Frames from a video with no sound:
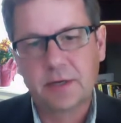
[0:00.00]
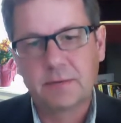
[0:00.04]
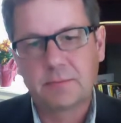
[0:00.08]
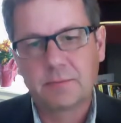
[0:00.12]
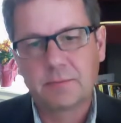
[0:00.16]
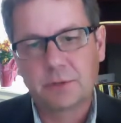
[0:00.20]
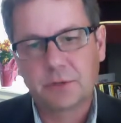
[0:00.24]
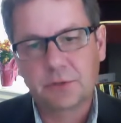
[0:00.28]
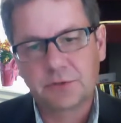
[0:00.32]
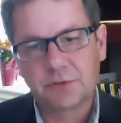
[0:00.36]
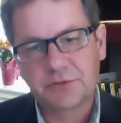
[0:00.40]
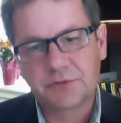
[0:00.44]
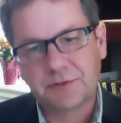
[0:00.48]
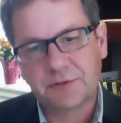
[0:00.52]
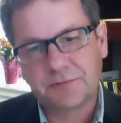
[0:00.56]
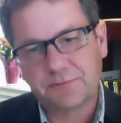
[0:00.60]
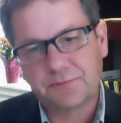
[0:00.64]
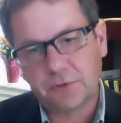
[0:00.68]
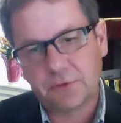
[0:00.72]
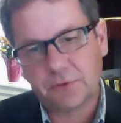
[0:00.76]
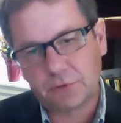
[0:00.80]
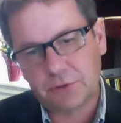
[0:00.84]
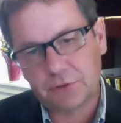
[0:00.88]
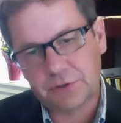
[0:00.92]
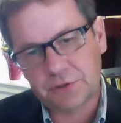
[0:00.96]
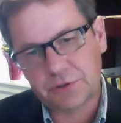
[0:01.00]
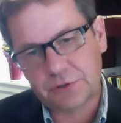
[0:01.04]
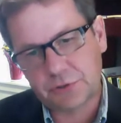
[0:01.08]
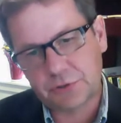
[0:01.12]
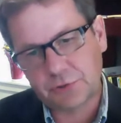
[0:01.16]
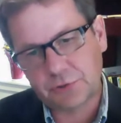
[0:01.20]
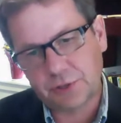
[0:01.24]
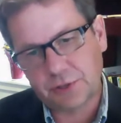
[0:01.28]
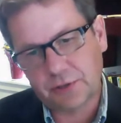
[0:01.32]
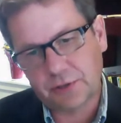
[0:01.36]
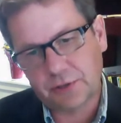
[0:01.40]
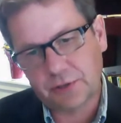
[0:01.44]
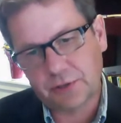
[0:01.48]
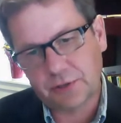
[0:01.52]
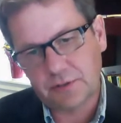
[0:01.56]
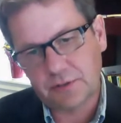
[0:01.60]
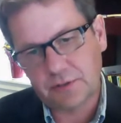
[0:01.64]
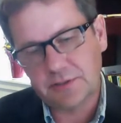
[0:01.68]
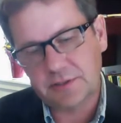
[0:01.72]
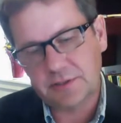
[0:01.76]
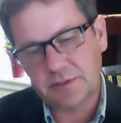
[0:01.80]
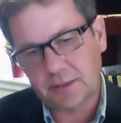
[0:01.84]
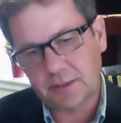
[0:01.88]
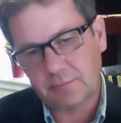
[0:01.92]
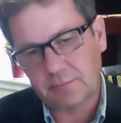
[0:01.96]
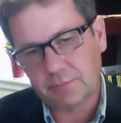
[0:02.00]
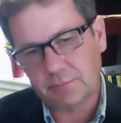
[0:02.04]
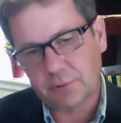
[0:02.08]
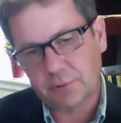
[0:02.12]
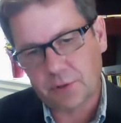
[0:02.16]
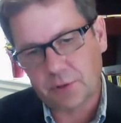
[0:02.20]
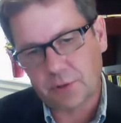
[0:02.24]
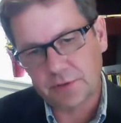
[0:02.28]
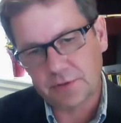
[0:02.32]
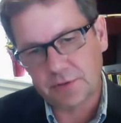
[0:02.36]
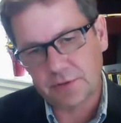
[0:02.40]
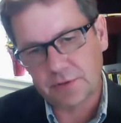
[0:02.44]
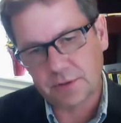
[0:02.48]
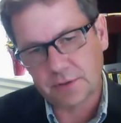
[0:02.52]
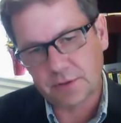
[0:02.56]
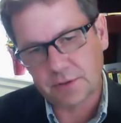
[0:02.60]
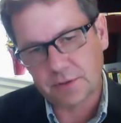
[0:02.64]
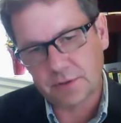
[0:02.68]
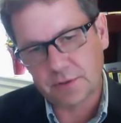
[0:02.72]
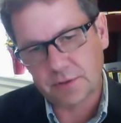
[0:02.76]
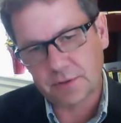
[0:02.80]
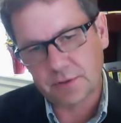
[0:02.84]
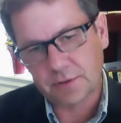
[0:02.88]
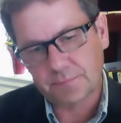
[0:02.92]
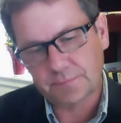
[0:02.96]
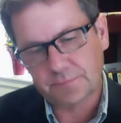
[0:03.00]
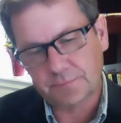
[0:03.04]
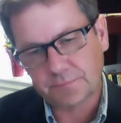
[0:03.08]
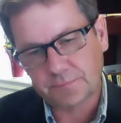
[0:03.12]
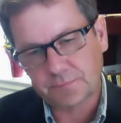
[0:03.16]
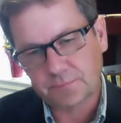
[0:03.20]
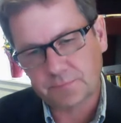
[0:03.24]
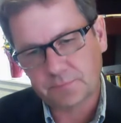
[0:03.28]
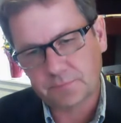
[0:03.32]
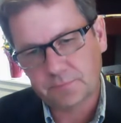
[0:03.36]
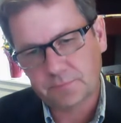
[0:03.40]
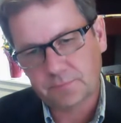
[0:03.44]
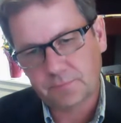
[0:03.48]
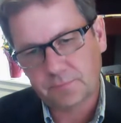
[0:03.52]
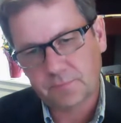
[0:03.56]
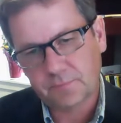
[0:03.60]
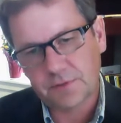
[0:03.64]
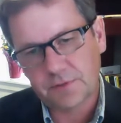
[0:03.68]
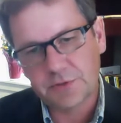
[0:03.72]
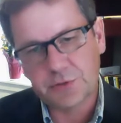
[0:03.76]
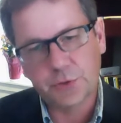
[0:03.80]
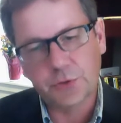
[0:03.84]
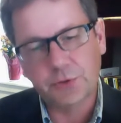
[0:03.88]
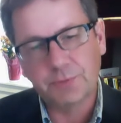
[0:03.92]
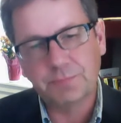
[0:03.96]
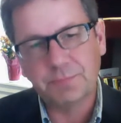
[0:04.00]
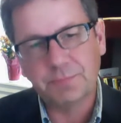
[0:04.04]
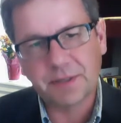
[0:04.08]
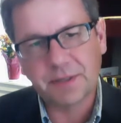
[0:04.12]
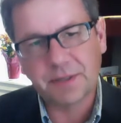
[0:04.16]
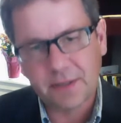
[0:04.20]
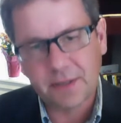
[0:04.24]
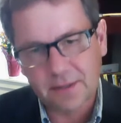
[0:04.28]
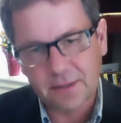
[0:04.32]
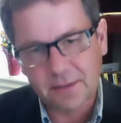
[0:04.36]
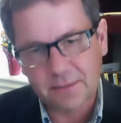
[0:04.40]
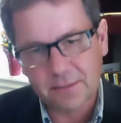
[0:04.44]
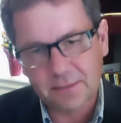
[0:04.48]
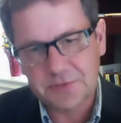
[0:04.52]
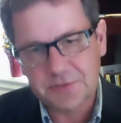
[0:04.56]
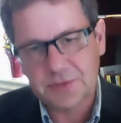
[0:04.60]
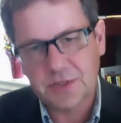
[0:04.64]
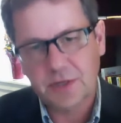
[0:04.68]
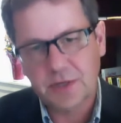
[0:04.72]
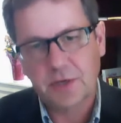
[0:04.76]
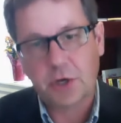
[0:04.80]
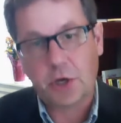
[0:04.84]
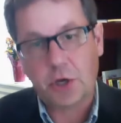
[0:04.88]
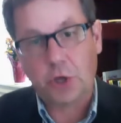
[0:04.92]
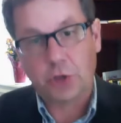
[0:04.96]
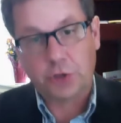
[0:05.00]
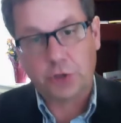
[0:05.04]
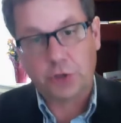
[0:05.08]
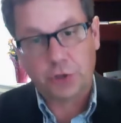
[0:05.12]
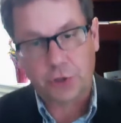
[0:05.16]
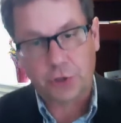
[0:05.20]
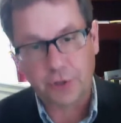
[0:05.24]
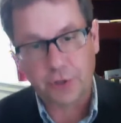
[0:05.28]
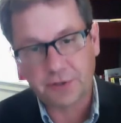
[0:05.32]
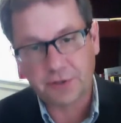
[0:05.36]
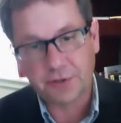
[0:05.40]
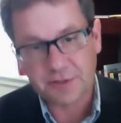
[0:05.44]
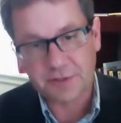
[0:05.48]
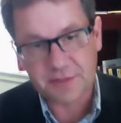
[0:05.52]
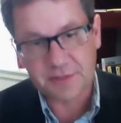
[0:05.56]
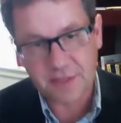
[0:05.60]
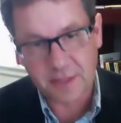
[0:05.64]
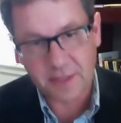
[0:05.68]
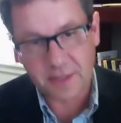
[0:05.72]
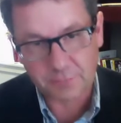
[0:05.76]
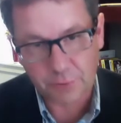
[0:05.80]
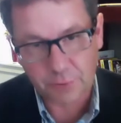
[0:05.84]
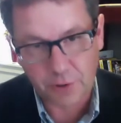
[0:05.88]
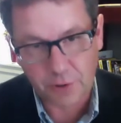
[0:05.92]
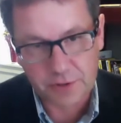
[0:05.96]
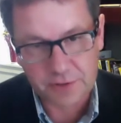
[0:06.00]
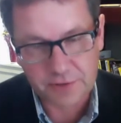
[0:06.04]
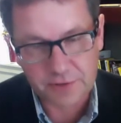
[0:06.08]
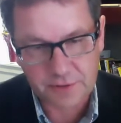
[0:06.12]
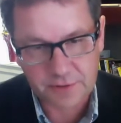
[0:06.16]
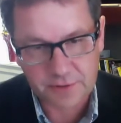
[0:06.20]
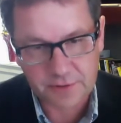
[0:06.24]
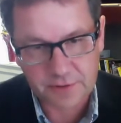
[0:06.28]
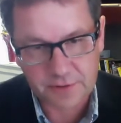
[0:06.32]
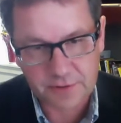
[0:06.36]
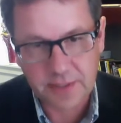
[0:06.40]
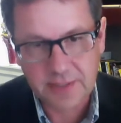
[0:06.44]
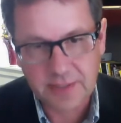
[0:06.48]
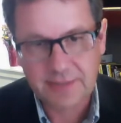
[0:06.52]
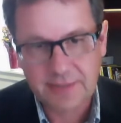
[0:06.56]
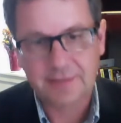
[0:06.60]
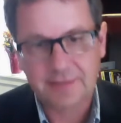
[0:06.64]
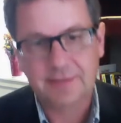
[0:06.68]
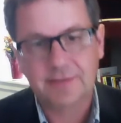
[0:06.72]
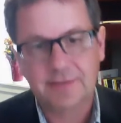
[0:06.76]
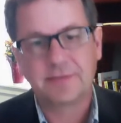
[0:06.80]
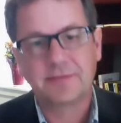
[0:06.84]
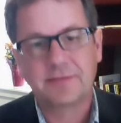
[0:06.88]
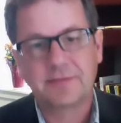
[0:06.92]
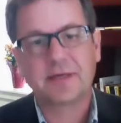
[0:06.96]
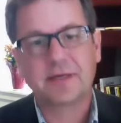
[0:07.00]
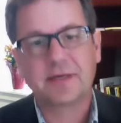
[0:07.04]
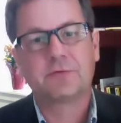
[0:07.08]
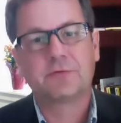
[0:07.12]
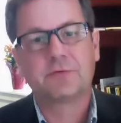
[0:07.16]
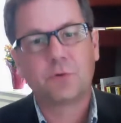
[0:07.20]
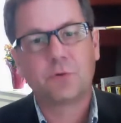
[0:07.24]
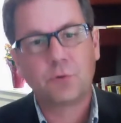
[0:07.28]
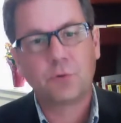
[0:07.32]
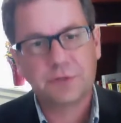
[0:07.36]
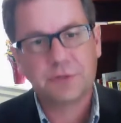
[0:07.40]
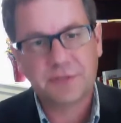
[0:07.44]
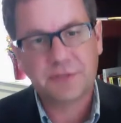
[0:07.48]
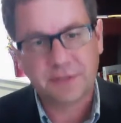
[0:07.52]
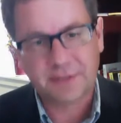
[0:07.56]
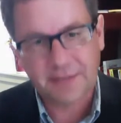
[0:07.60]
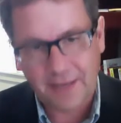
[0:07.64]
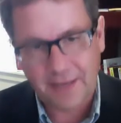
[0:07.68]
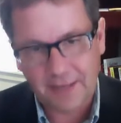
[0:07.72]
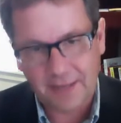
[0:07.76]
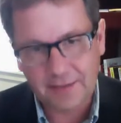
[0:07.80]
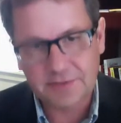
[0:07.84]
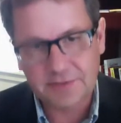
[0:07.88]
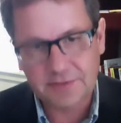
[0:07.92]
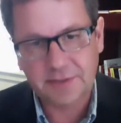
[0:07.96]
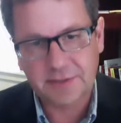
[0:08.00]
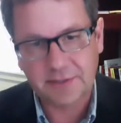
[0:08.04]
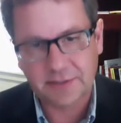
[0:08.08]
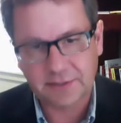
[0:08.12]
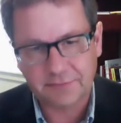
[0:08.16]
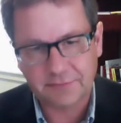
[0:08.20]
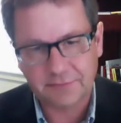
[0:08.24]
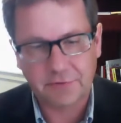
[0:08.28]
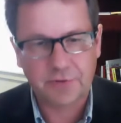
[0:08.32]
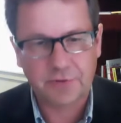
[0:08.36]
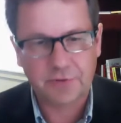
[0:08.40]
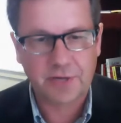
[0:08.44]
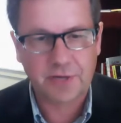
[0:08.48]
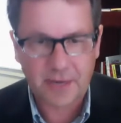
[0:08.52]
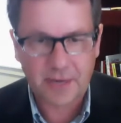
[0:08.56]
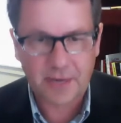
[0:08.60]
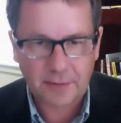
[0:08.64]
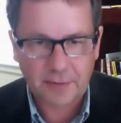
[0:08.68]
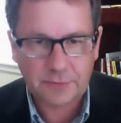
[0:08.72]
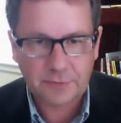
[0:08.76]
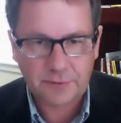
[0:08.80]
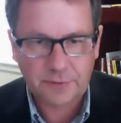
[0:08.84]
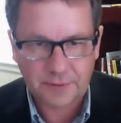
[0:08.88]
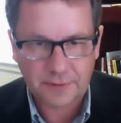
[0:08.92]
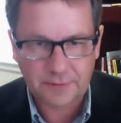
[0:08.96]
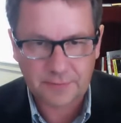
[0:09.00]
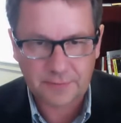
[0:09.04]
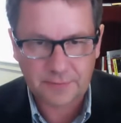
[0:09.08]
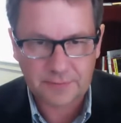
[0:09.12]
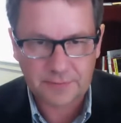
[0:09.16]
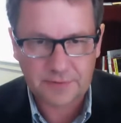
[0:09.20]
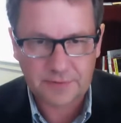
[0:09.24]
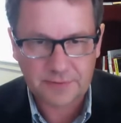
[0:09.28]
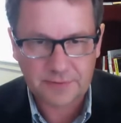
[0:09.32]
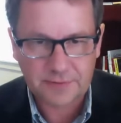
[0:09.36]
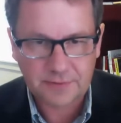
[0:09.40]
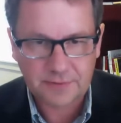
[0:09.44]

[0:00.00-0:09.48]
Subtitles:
Because if you restrict the design process so it becomes a non-design process, then of course it can't deliver the outcomes